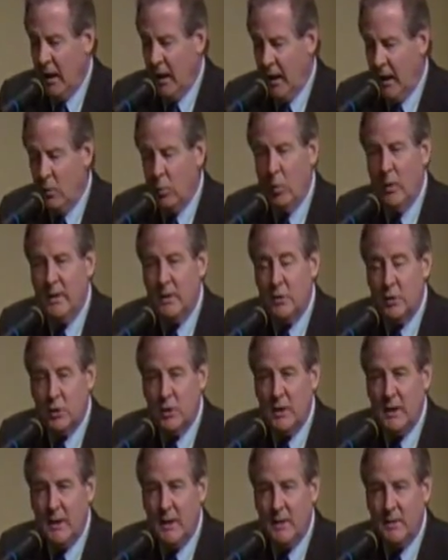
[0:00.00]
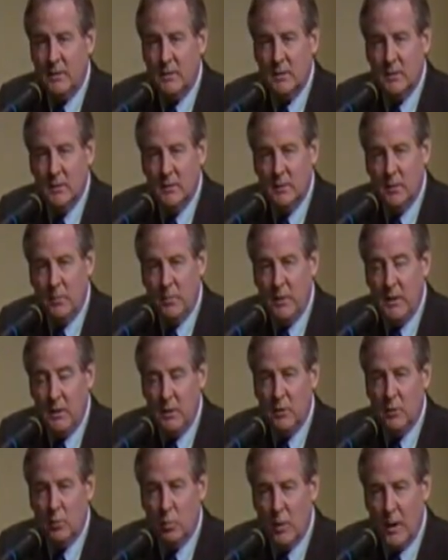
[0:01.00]
I want a chance to be
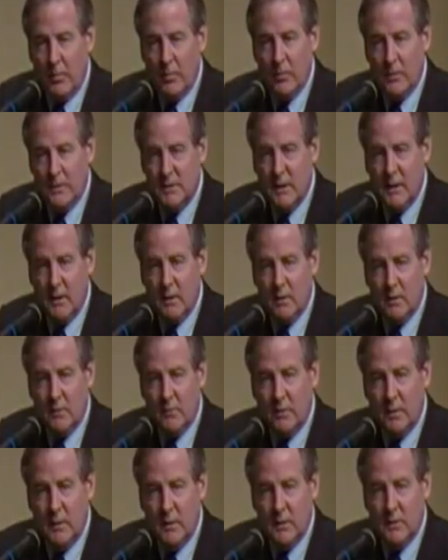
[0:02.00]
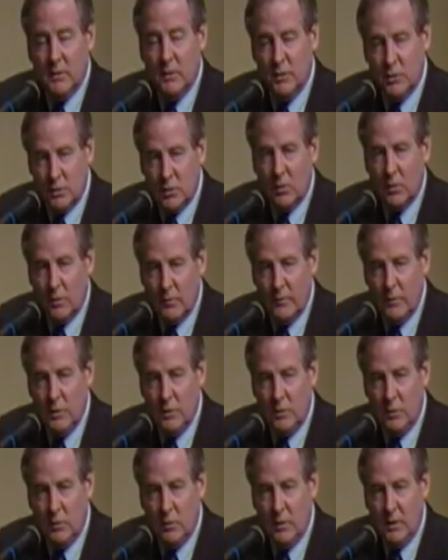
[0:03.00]
your representative, to serve
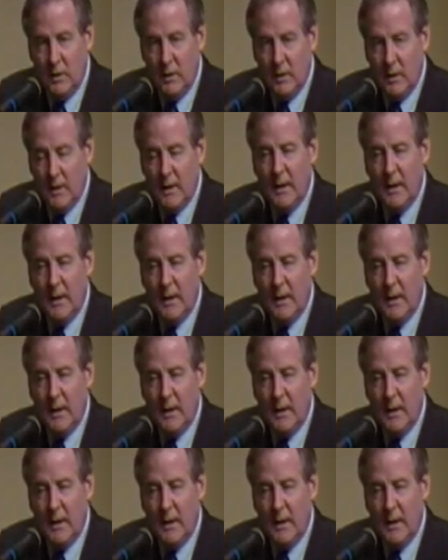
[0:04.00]
you.